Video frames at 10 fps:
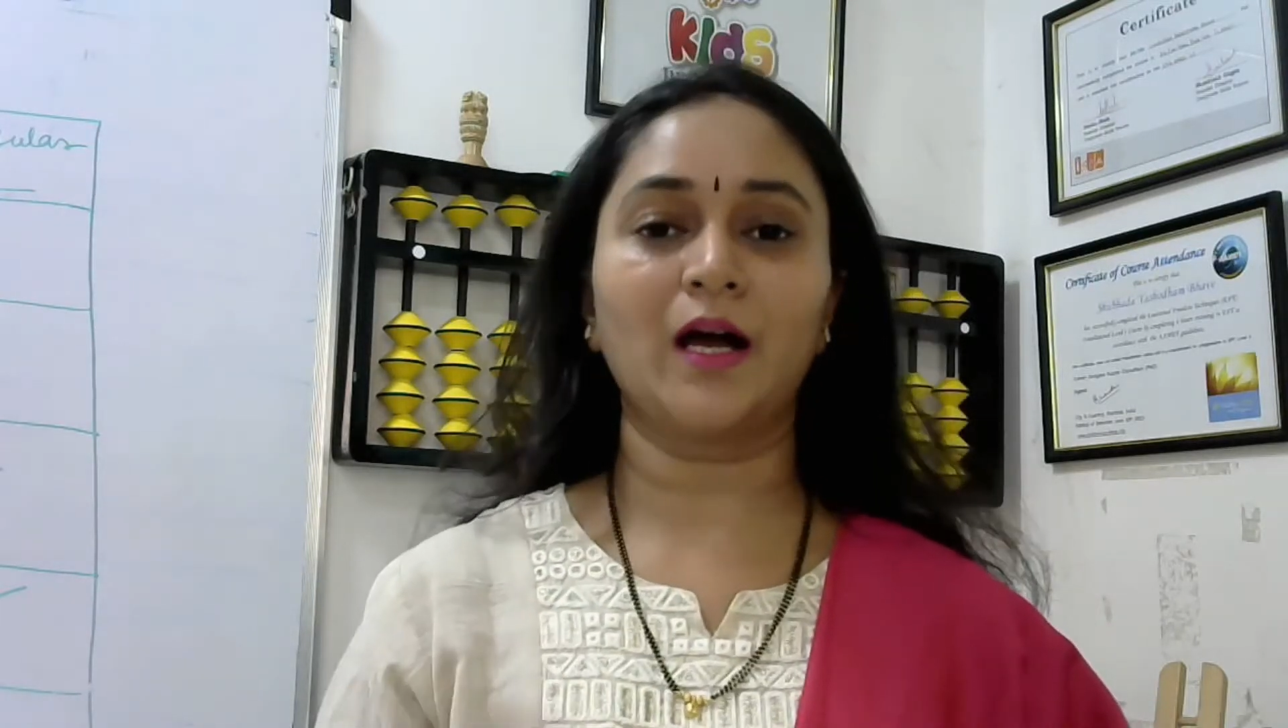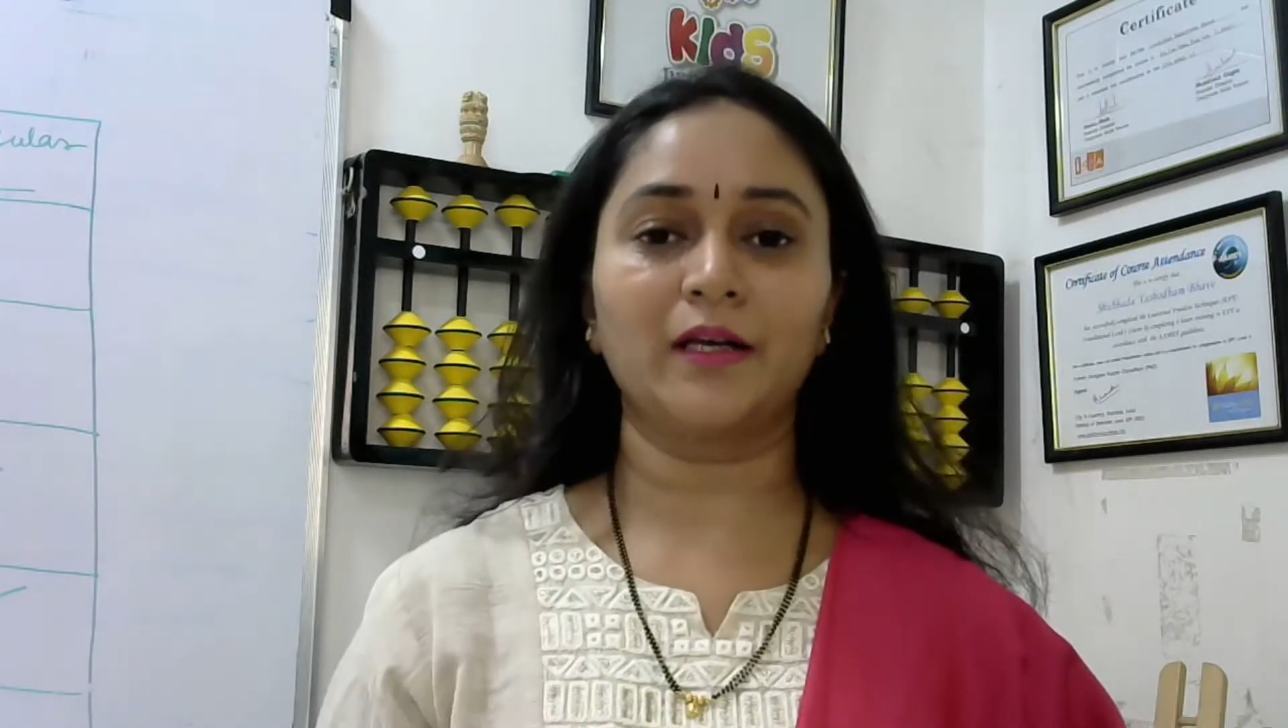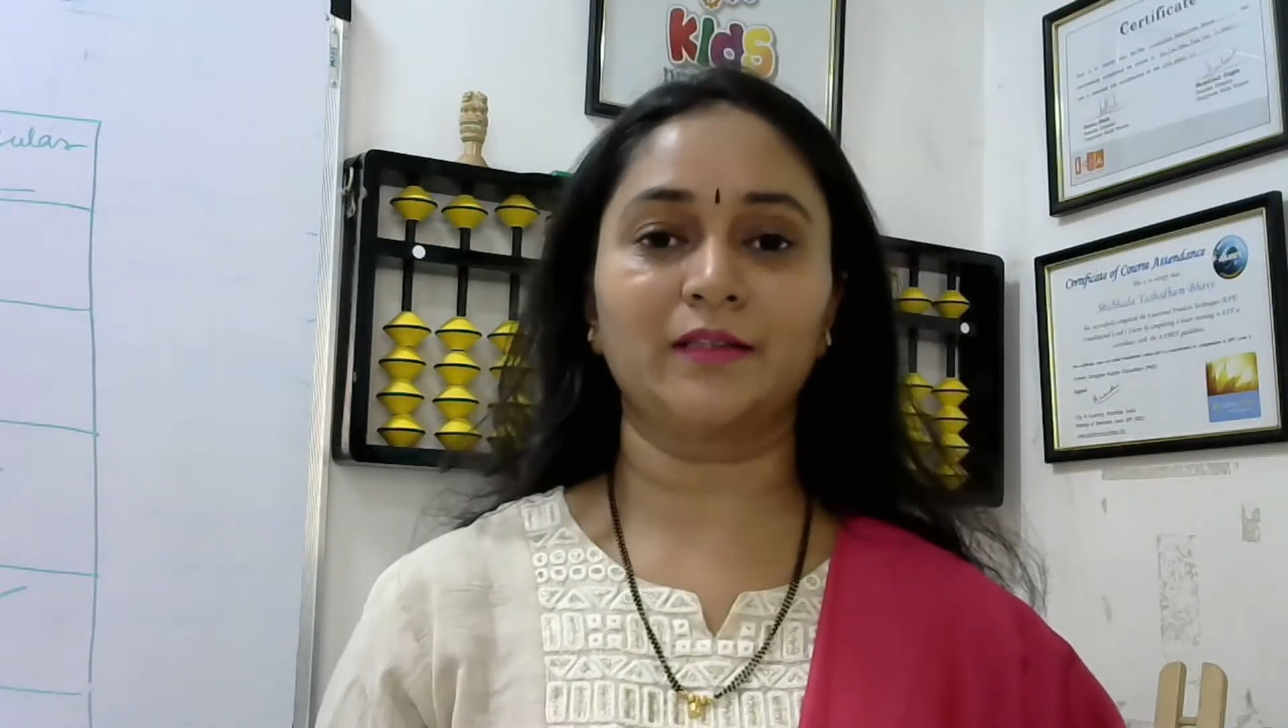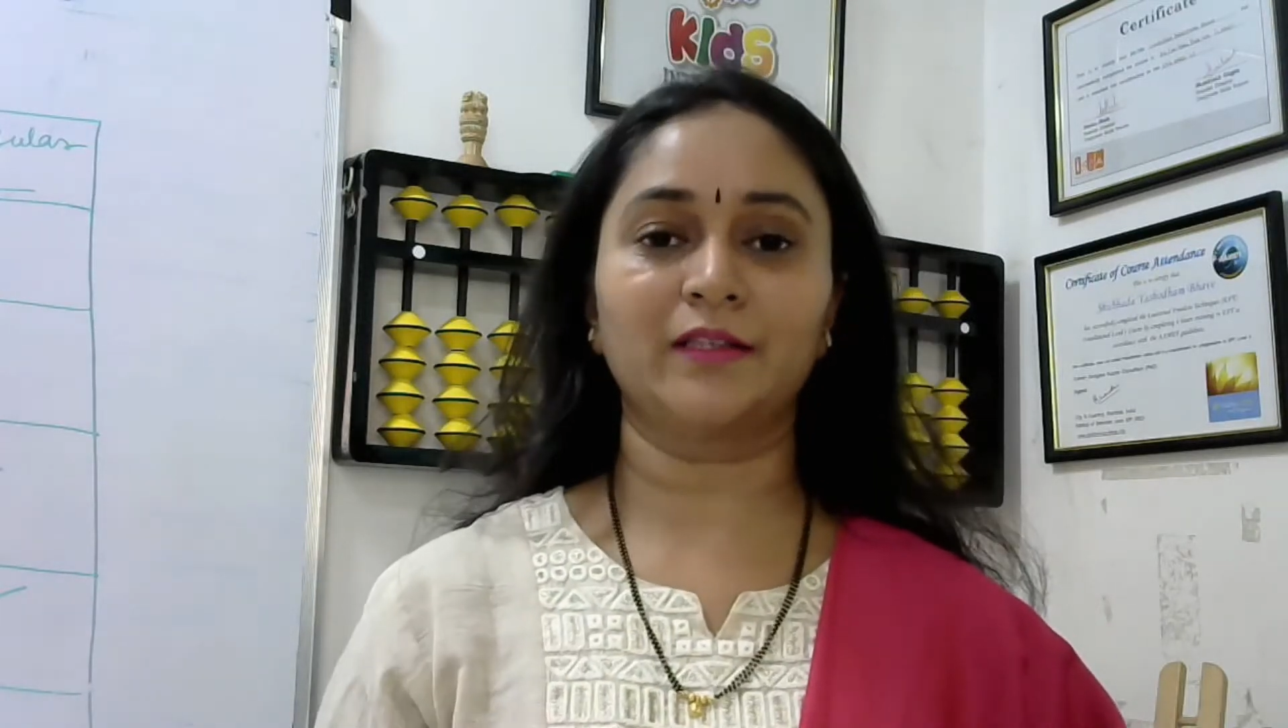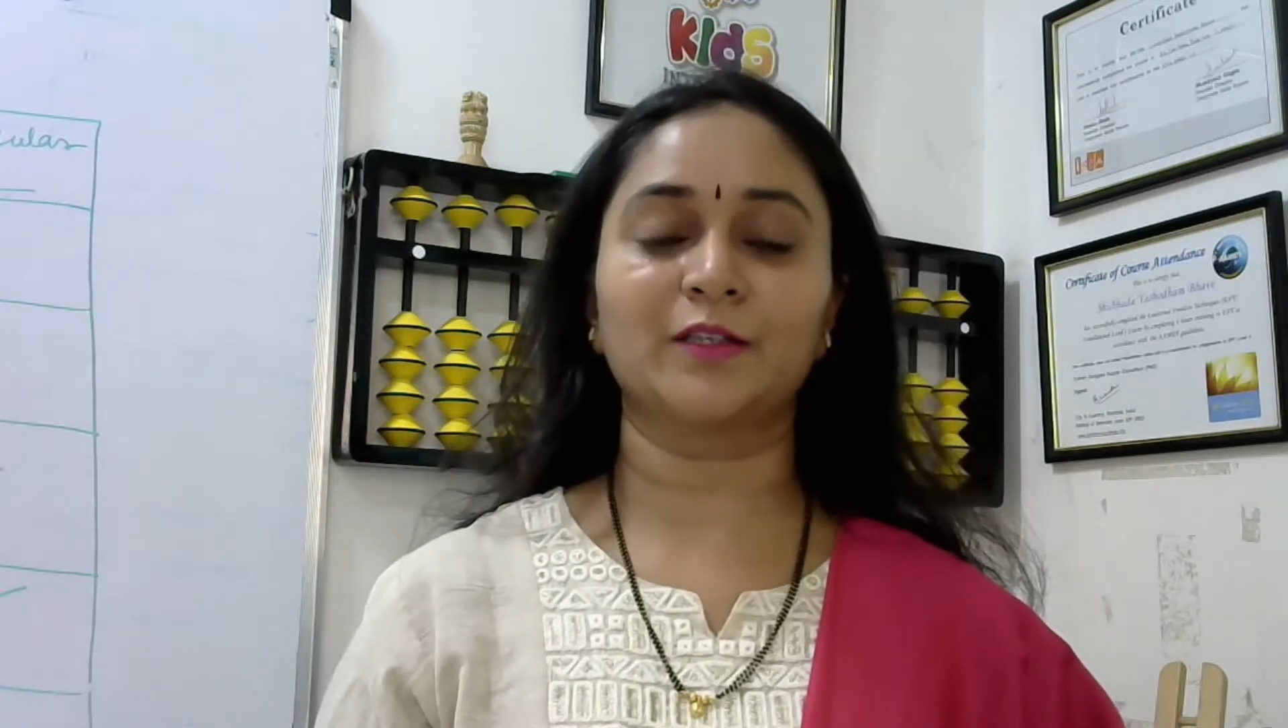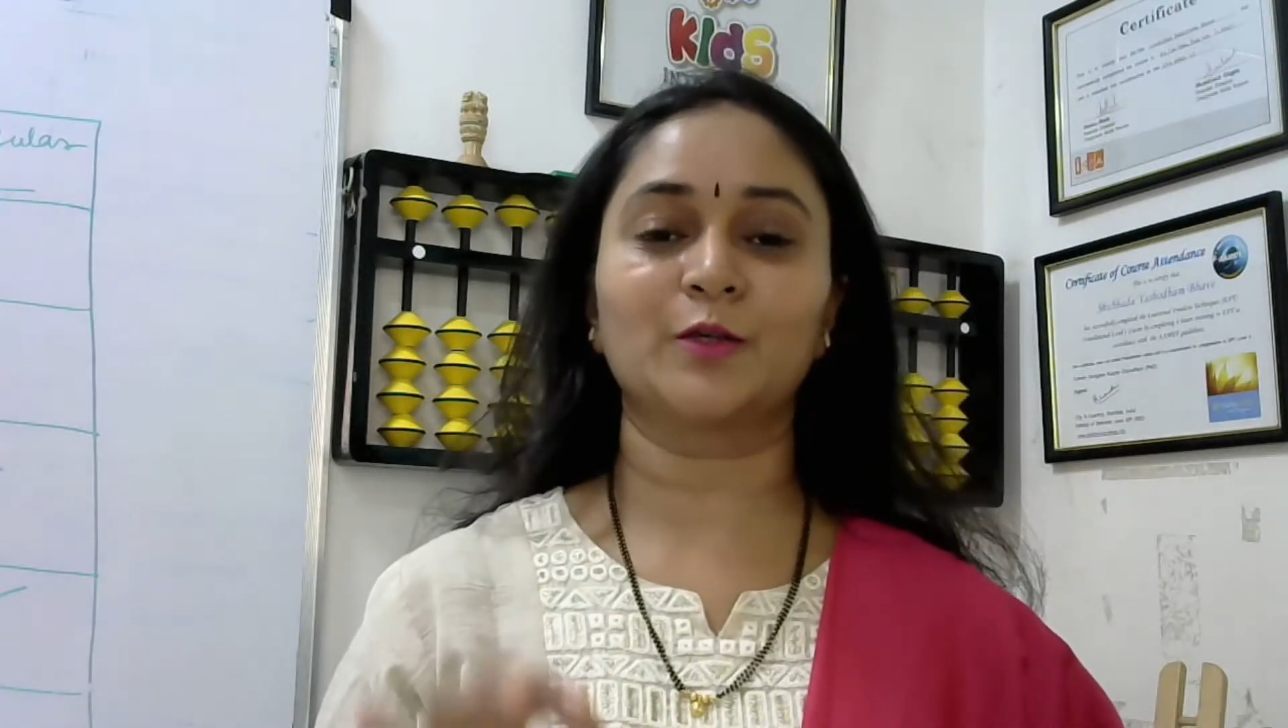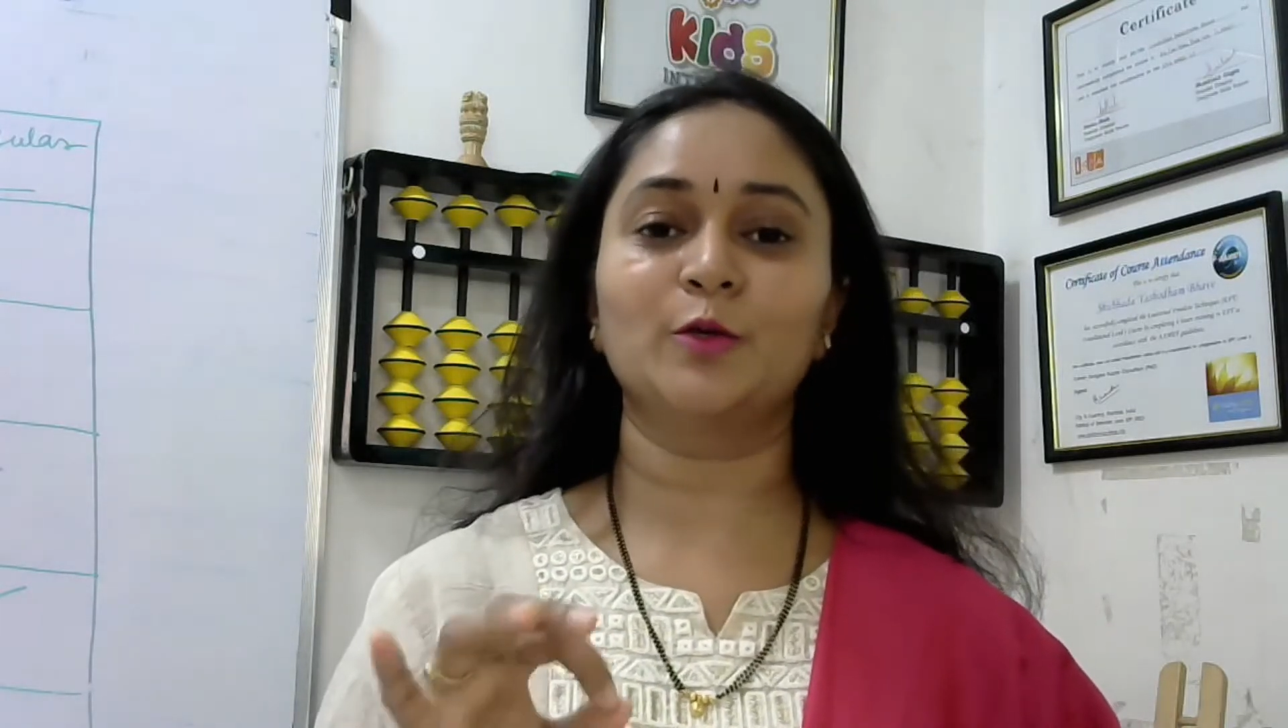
I think